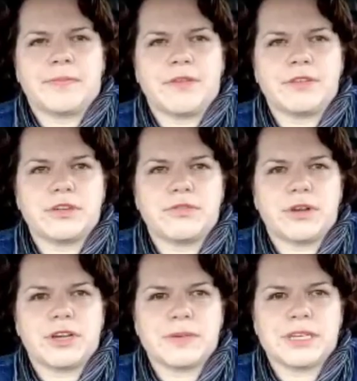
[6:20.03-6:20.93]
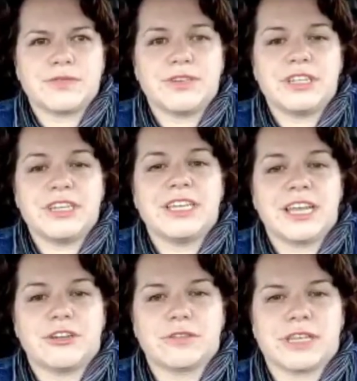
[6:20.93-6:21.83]
it was good for us because we did
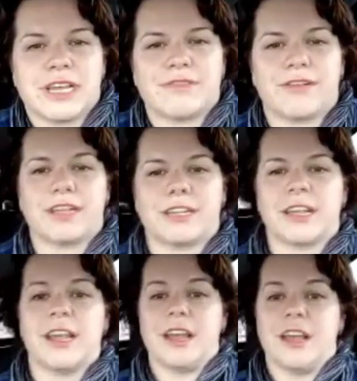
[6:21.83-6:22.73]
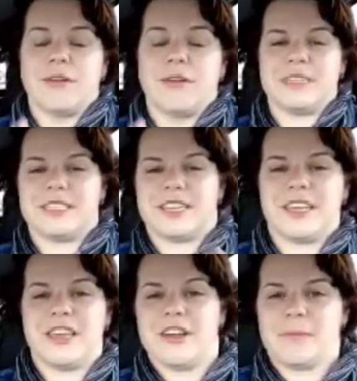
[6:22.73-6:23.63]
get those, like, right, once a
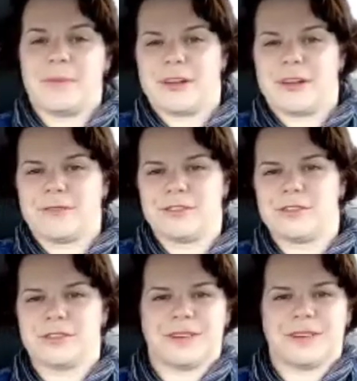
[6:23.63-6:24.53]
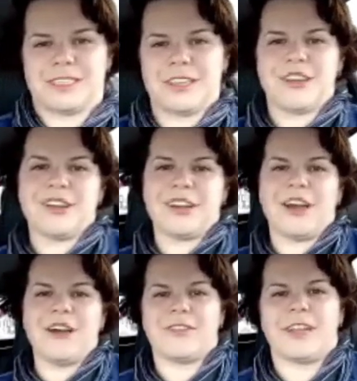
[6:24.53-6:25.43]
year a pair of shoes, once a year an
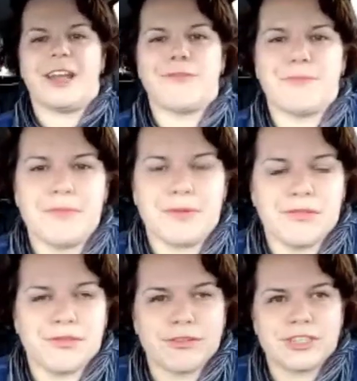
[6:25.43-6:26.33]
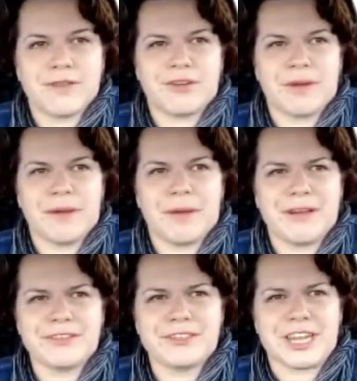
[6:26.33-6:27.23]
outfit. And I remember first time with my mom, I
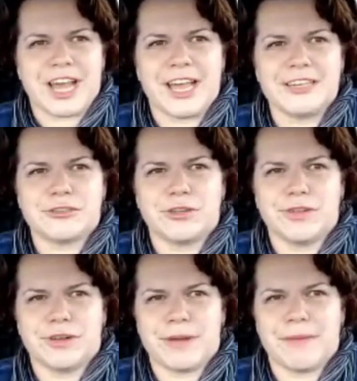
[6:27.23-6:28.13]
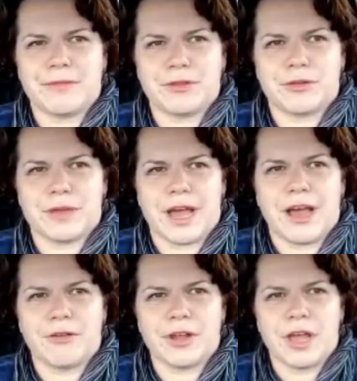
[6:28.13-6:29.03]
was in high school when my mom took me
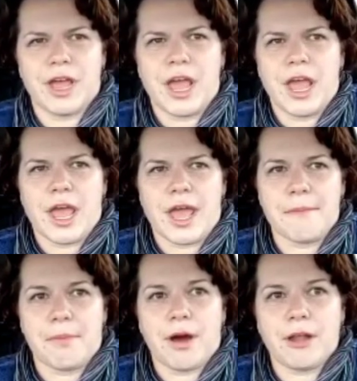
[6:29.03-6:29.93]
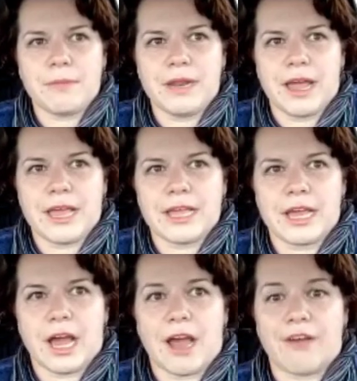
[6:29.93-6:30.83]
out and bought me like
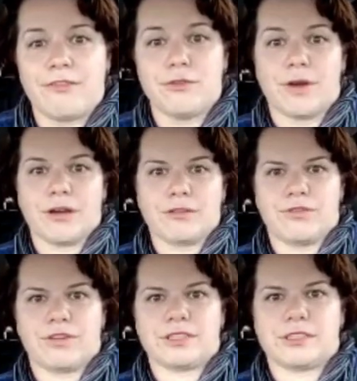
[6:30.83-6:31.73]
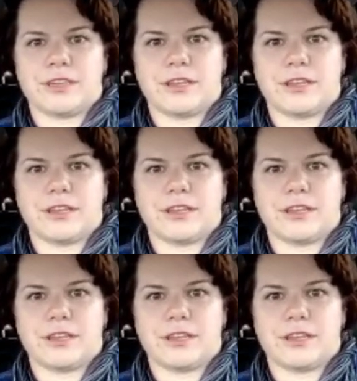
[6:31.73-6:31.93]
a few outfits,